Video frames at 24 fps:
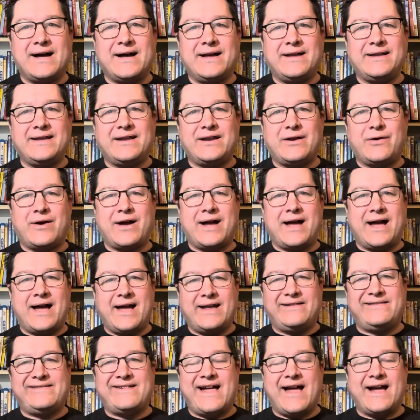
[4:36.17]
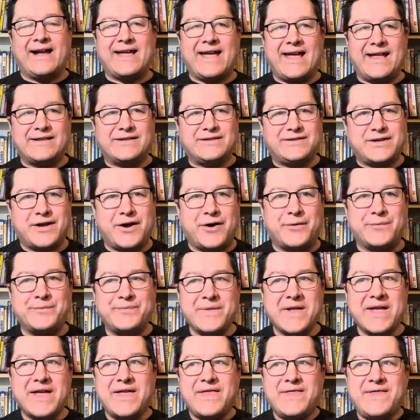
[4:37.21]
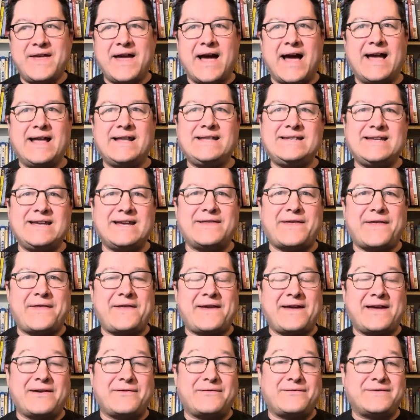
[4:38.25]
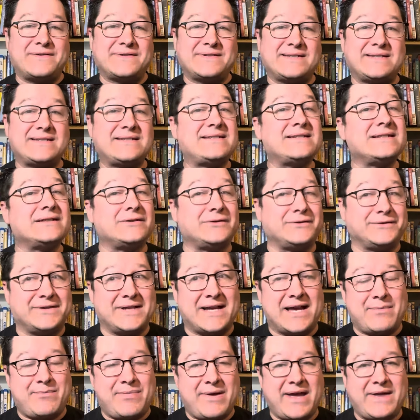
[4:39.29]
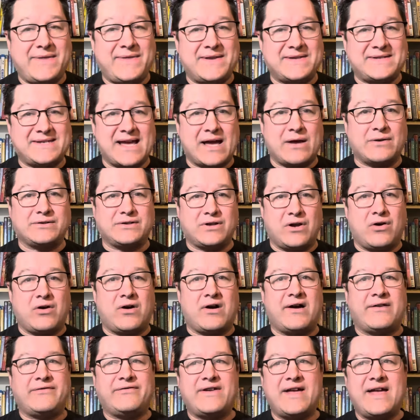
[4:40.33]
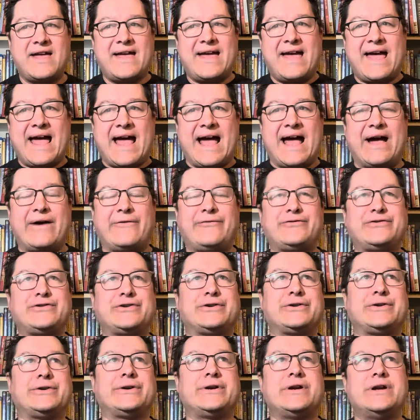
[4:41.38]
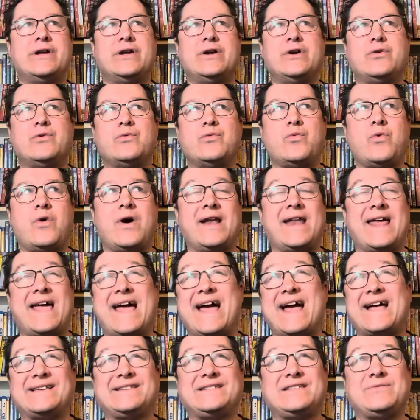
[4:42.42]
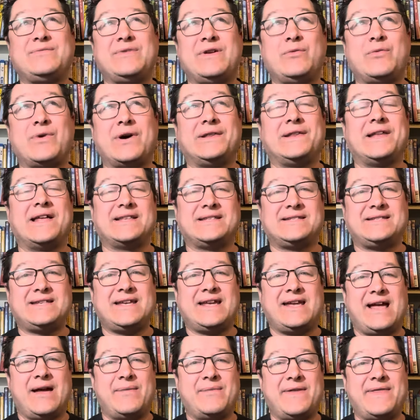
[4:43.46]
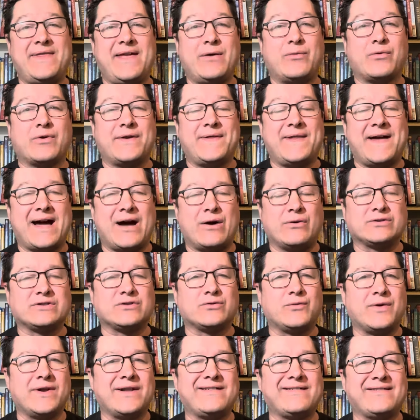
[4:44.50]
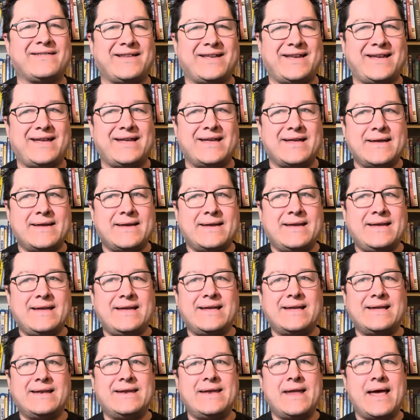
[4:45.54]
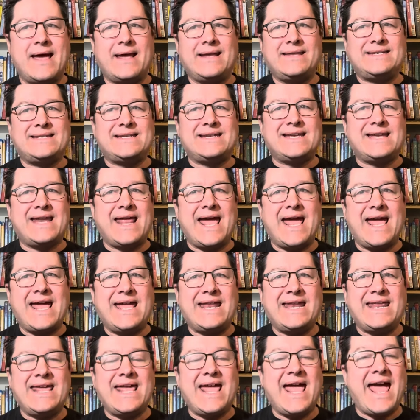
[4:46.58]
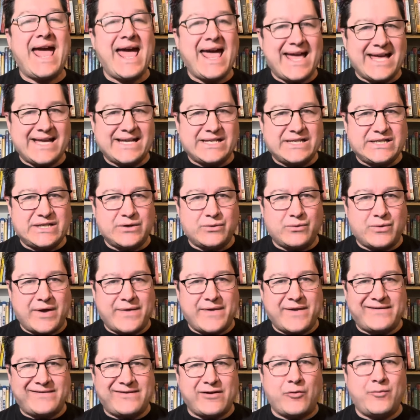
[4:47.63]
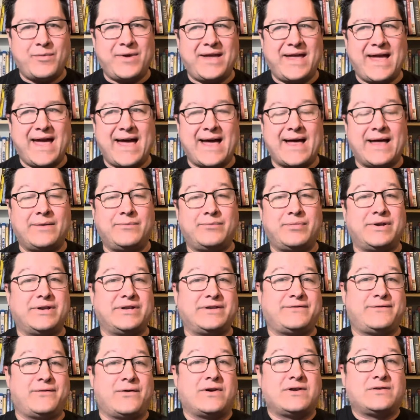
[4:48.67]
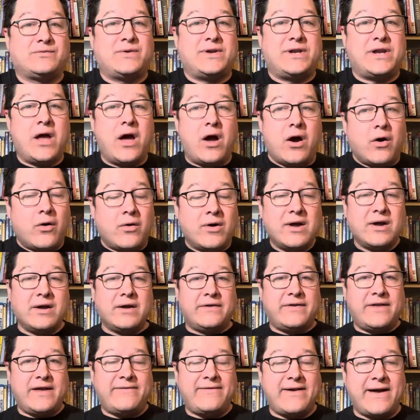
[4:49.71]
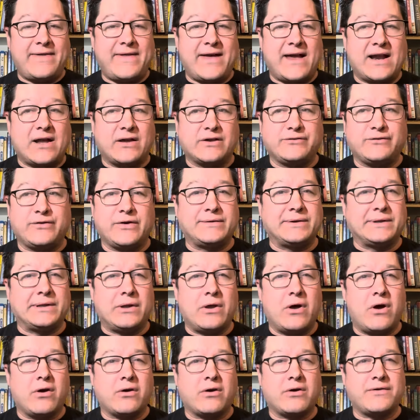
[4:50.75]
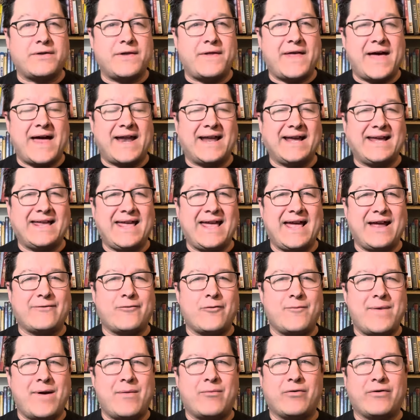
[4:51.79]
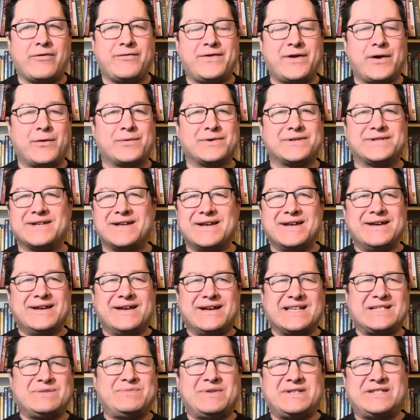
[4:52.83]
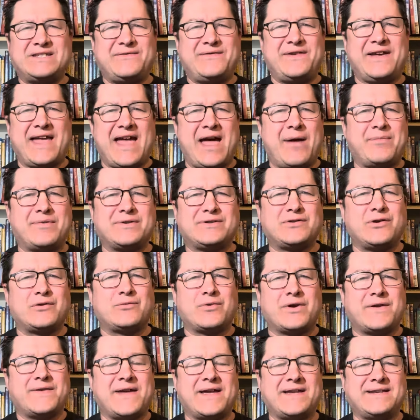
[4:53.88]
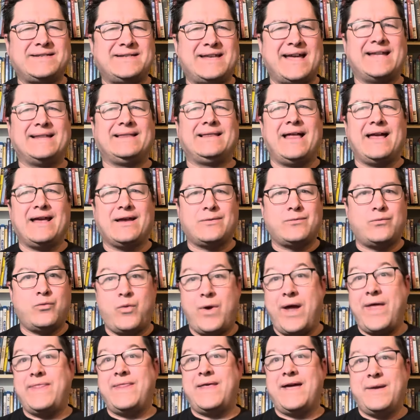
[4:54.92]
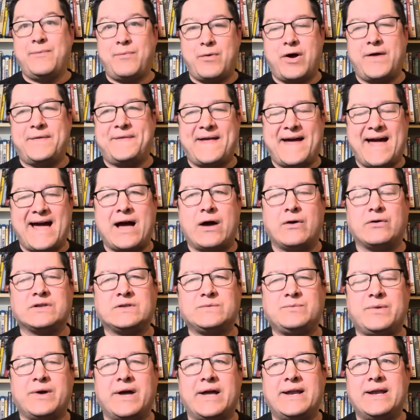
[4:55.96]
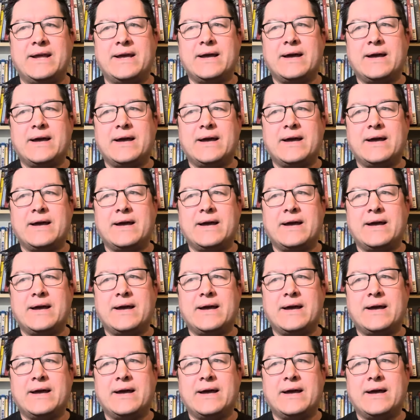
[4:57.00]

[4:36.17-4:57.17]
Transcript: you know, I check. And so the idea that they have still not paid this house off after what has to be, well, let's see. I mean, they were in the house originally in 1988 when the show began, but as far as we know, they've had that house for even longer than that. I can't remember if there was a specific episode where they said, like, when they bought the house, but